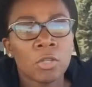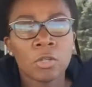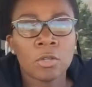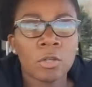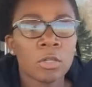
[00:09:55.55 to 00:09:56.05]
Your
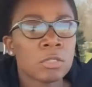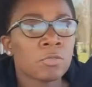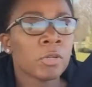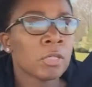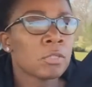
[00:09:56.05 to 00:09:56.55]
girl is
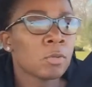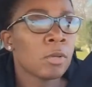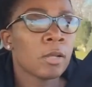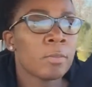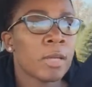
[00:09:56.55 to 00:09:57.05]
really doing
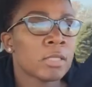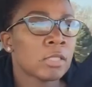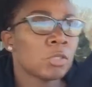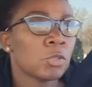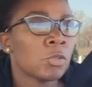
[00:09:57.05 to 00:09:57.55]
her
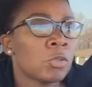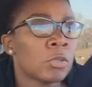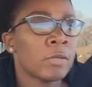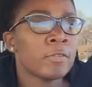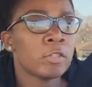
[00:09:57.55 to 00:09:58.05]
best to
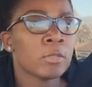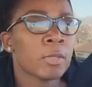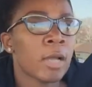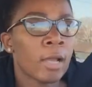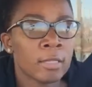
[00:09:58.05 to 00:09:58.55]
give you
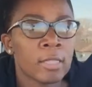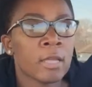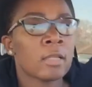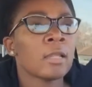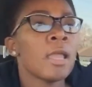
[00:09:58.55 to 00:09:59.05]
some
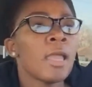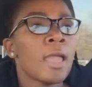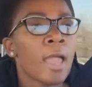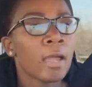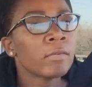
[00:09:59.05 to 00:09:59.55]

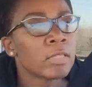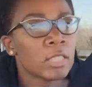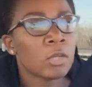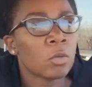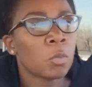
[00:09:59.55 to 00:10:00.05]
content every
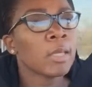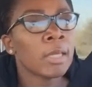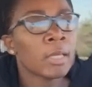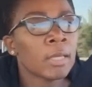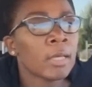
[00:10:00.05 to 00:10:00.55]
single week.